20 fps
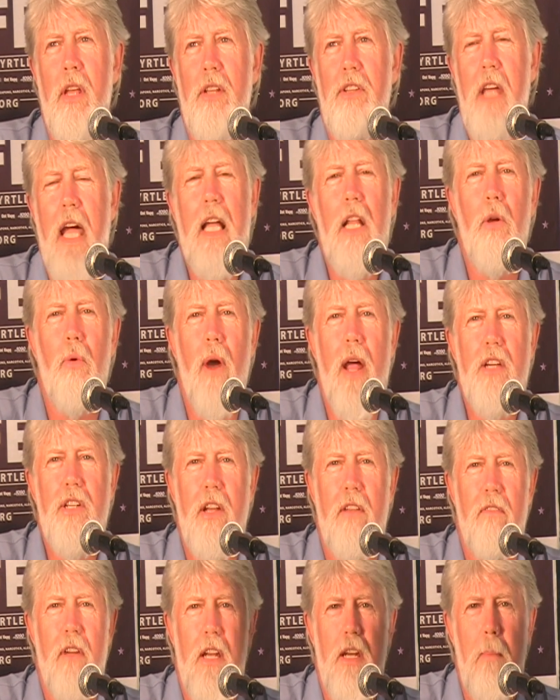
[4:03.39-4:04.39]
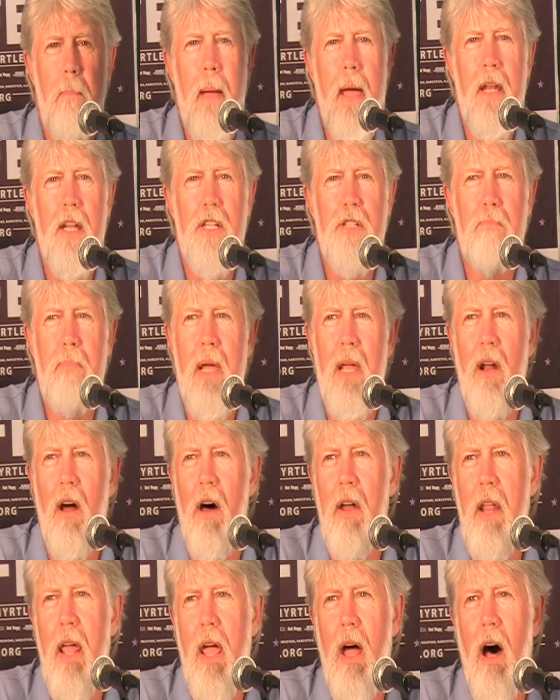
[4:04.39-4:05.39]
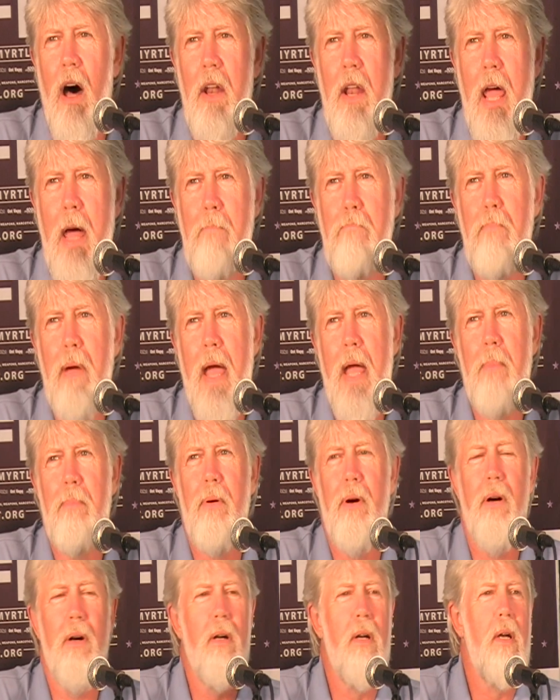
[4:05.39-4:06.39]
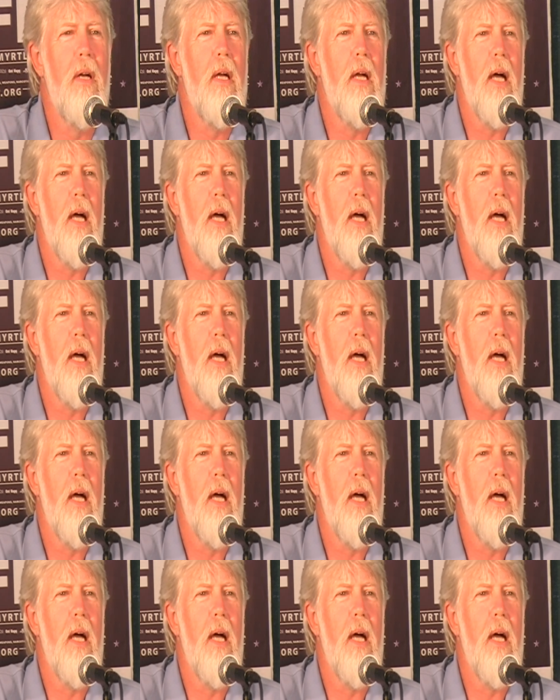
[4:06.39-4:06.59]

the Declaration of Independence being on hemp paper,